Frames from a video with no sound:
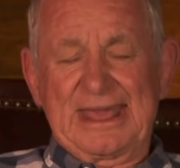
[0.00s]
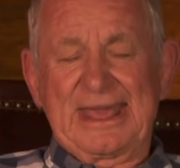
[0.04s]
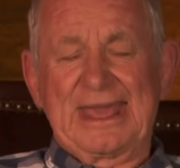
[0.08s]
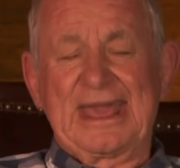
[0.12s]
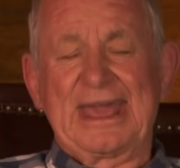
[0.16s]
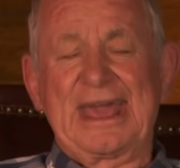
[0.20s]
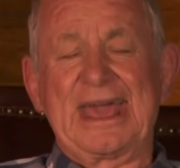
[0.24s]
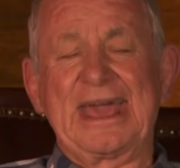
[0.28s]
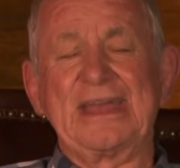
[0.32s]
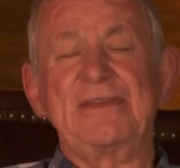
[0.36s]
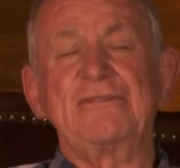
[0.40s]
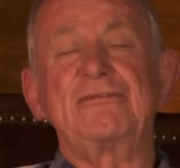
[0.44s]

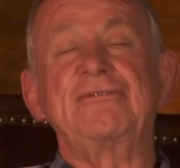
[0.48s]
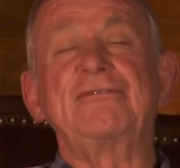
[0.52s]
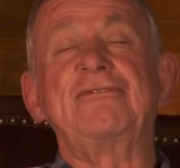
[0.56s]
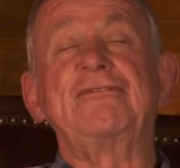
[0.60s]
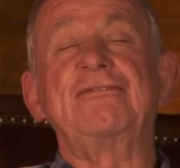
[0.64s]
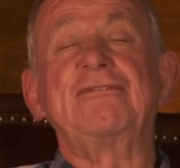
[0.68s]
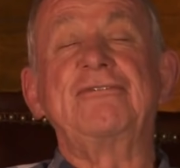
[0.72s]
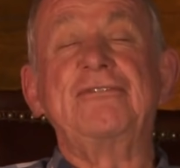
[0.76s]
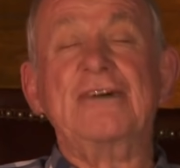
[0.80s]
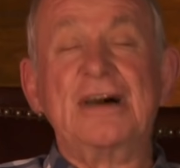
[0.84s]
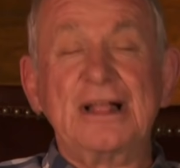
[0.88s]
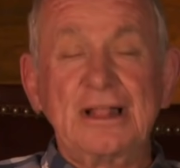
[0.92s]
and
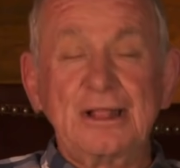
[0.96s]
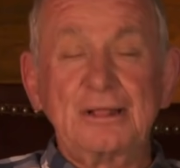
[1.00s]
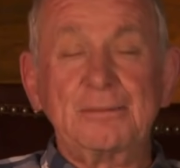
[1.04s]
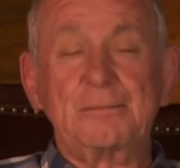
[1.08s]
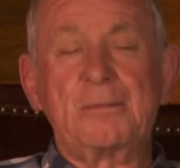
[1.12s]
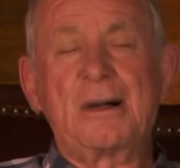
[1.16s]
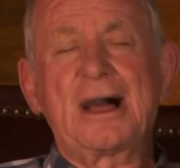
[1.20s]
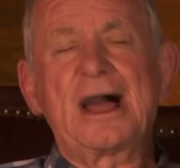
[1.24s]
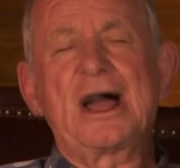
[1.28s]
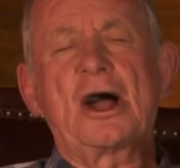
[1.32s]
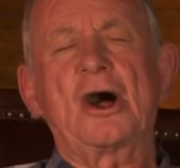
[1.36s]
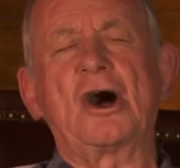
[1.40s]
fill
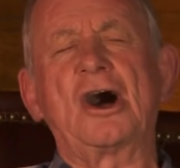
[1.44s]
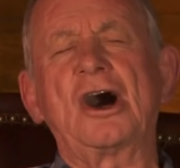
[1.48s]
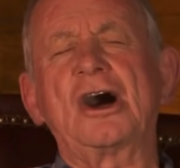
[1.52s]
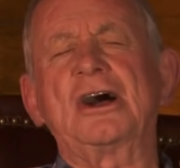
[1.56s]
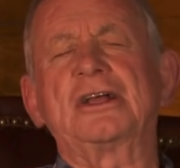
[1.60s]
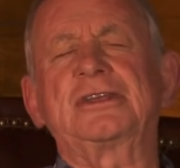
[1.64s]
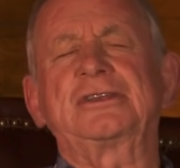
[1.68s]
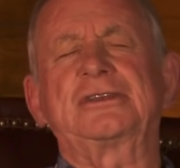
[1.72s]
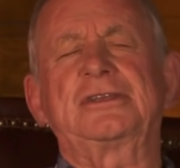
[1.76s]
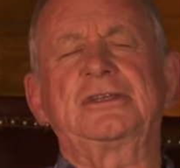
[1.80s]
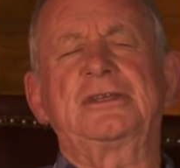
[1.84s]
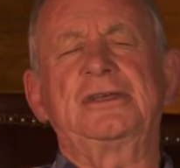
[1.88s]
my
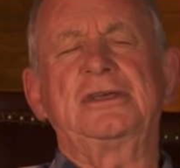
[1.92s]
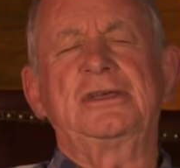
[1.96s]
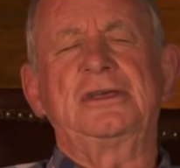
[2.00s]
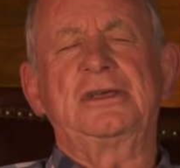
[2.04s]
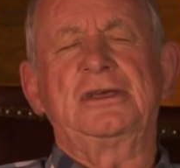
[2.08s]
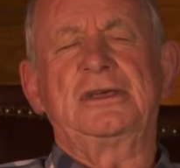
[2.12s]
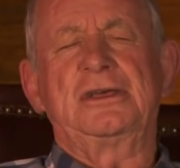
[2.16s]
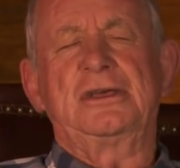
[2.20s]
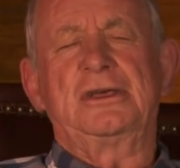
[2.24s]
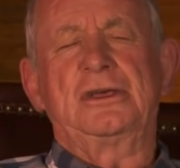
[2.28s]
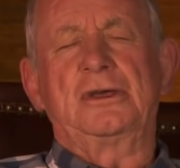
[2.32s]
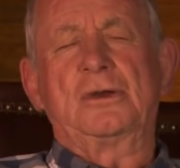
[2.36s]
heart
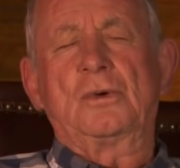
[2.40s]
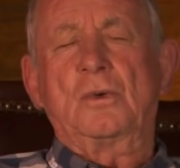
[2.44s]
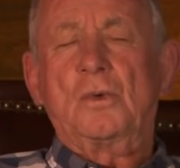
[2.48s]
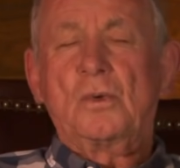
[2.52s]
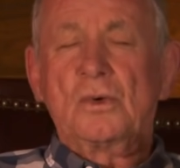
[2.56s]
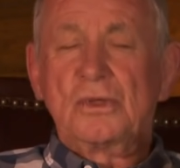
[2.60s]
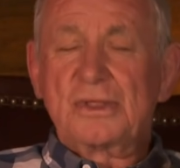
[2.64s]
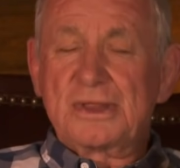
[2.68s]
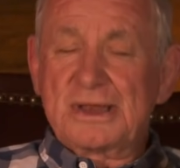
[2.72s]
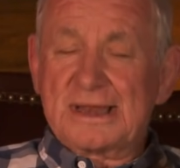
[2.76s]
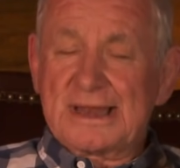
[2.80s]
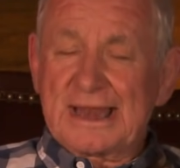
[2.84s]

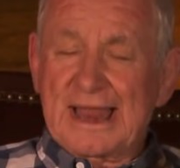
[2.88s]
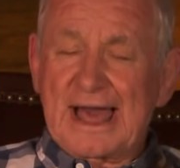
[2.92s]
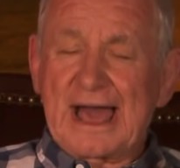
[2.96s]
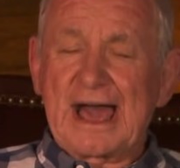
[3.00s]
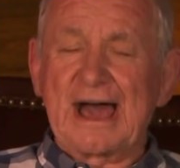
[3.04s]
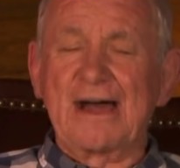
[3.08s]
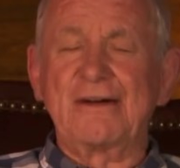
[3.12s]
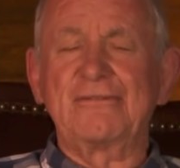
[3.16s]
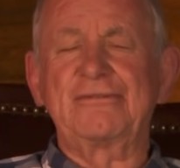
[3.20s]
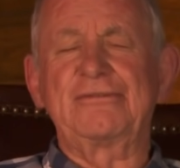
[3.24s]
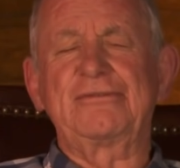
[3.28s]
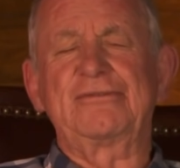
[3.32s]
with
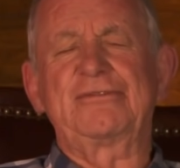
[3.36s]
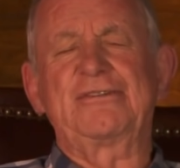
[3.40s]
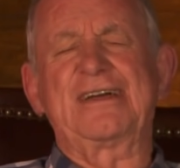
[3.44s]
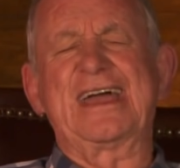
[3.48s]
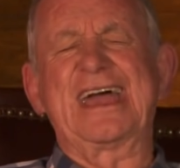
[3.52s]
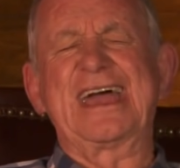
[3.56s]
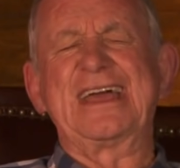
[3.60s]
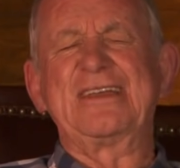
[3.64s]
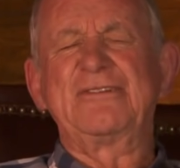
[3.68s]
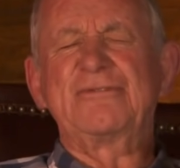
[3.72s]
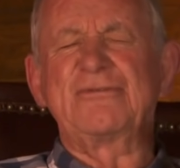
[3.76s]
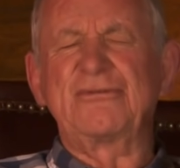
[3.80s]
love
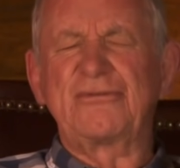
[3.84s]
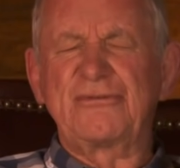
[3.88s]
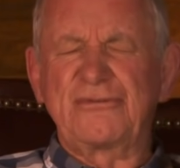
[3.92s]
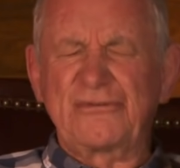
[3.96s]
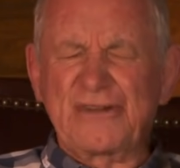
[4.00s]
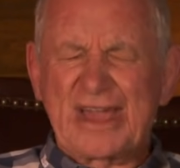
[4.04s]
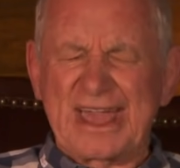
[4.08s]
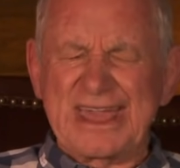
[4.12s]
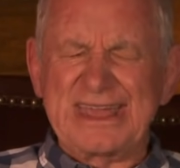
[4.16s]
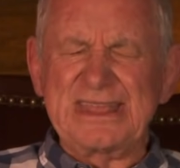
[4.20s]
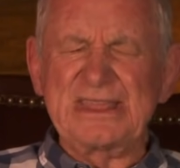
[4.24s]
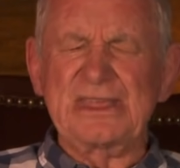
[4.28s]
and
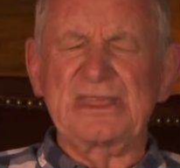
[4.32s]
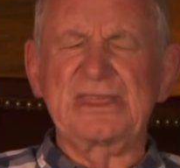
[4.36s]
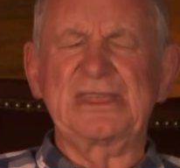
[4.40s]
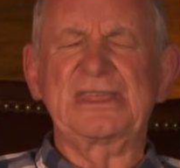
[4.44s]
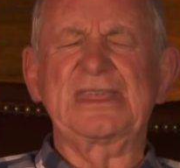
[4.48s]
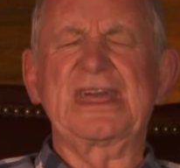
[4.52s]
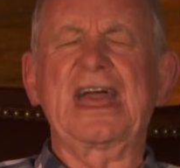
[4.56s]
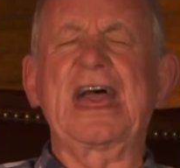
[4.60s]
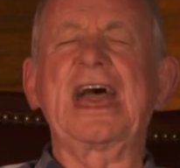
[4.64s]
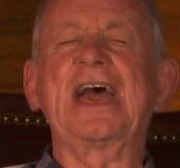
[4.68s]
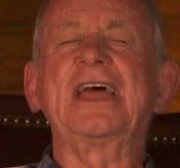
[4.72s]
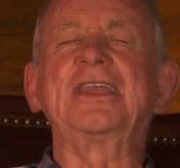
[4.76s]
faith
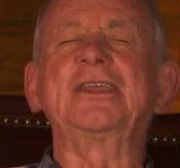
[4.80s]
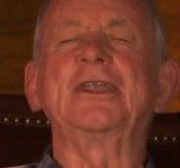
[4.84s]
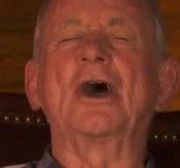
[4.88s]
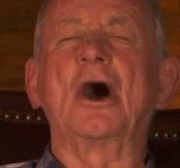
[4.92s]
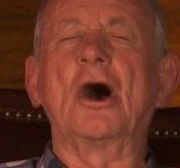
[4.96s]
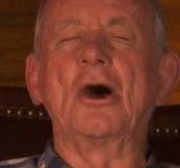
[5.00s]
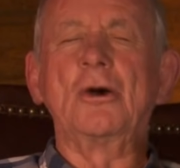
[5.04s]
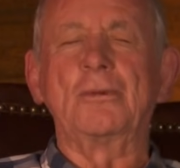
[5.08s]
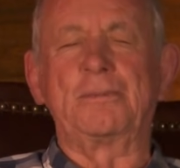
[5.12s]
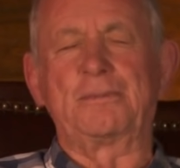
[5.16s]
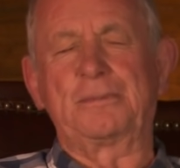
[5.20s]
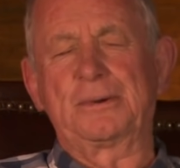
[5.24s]
and
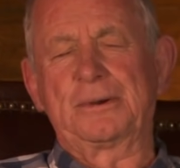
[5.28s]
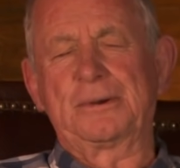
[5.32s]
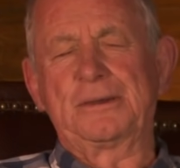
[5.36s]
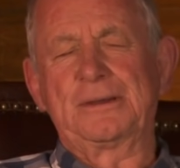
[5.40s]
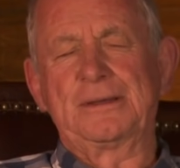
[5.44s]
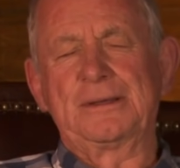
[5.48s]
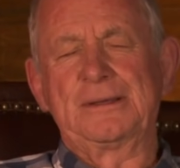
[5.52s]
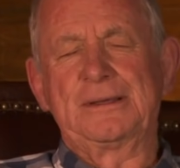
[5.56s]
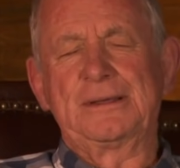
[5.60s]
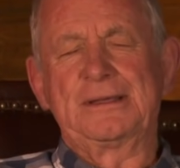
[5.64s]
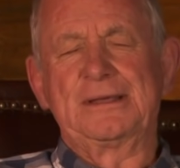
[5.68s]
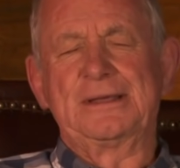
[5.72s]
hope.
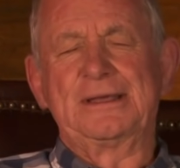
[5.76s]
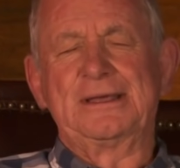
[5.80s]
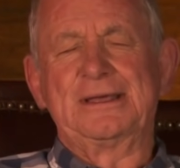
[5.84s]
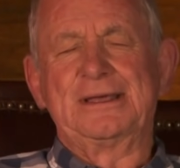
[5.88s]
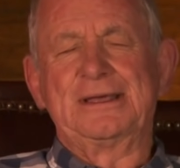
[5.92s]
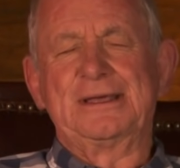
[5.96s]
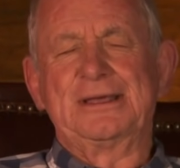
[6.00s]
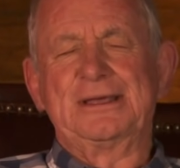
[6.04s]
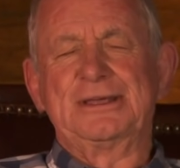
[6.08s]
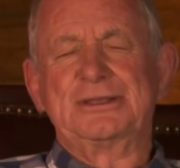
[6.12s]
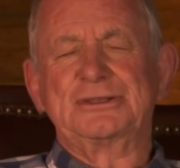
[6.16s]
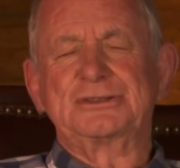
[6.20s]

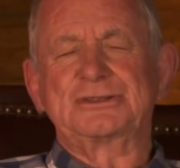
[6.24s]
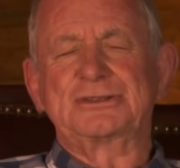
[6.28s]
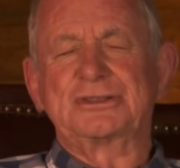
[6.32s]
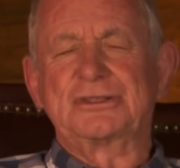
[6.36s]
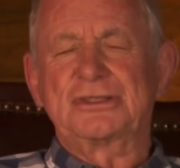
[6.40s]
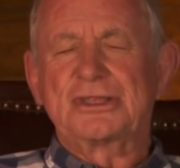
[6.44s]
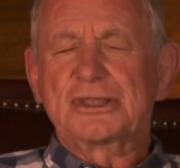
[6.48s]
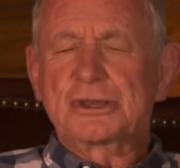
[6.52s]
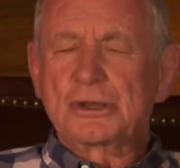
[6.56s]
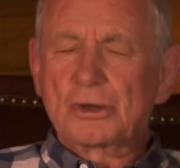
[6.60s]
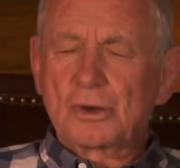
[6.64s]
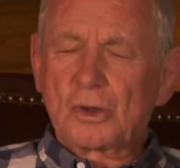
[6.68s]
So
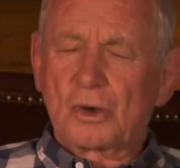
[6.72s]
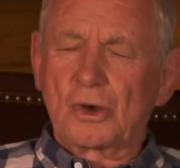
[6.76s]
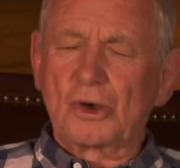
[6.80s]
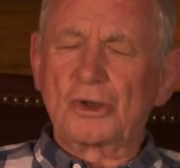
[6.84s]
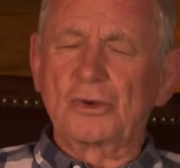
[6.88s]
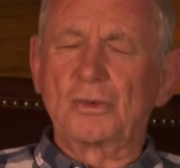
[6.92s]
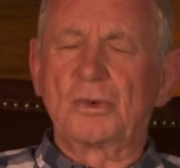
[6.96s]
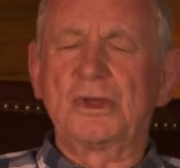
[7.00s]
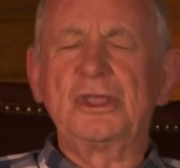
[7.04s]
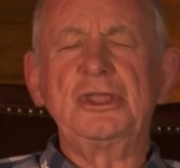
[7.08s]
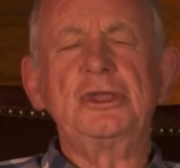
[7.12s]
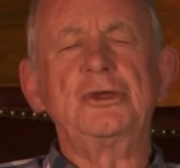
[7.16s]
that,
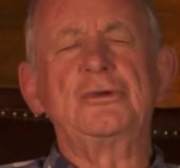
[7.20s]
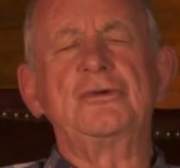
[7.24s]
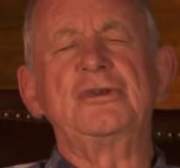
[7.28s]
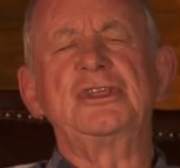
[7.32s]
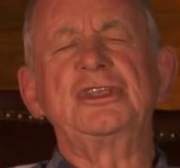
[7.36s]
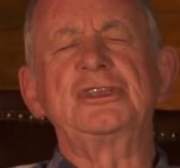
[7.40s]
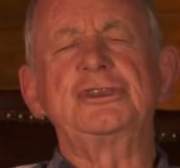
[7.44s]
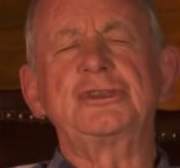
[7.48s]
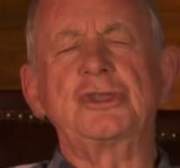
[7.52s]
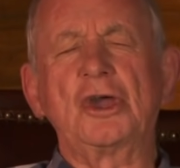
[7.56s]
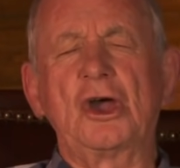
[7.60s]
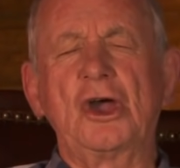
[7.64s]
Lord, when you
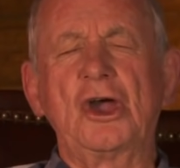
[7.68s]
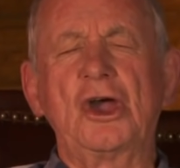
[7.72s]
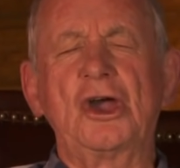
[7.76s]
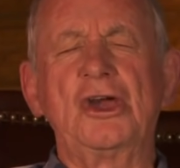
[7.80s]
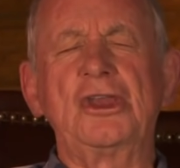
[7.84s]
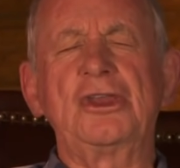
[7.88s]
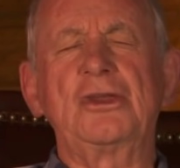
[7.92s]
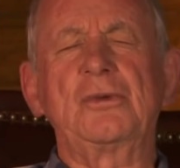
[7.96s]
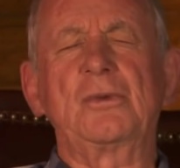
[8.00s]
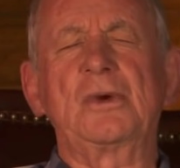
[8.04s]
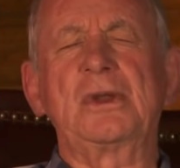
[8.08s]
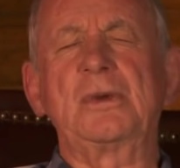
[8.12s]

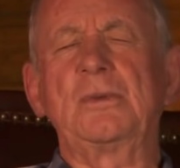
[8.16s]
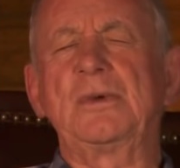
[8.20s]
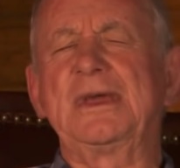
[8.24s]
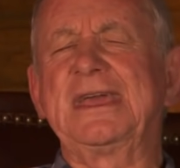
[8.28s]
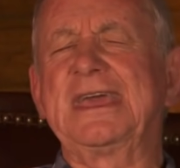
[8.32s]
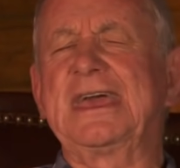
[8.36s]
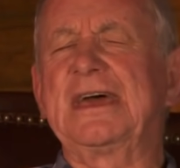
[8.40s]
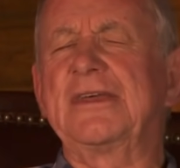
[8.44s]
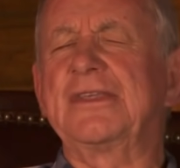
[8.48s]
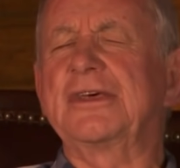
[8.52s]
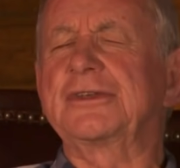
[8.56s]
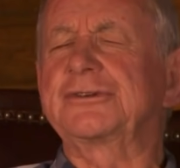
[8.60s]
return, when we
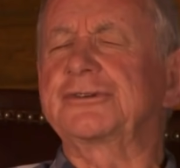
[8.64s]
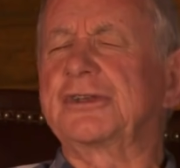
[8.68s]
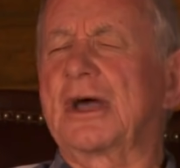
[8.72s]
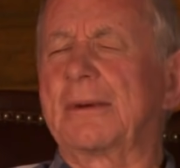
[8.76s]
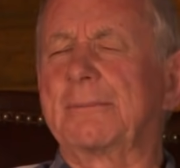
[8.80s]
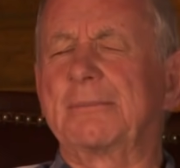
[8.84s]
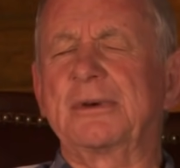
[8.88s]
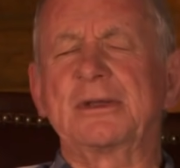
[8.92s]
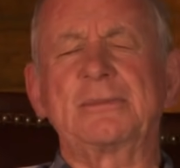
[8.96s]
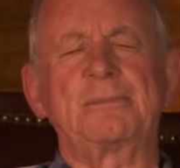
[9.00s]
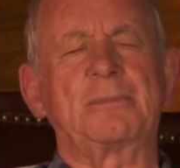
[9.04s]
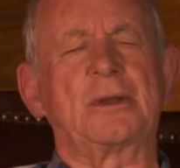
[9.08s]
hear the
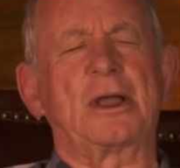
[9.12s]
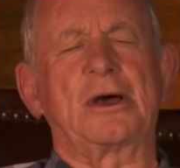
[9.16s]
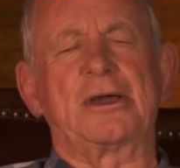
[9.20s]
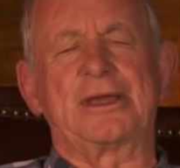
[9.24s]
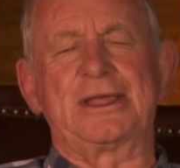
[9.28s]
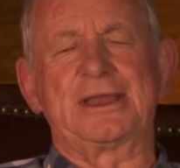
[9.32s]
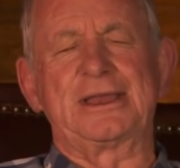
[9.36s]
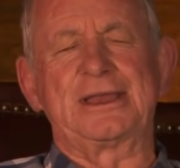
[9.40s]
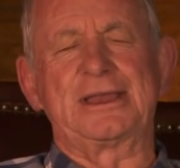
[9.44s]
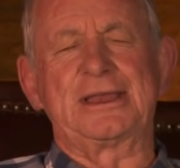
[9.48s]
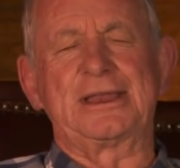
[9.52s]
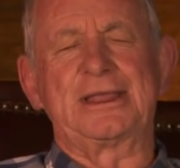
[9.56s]
trumpet blowing,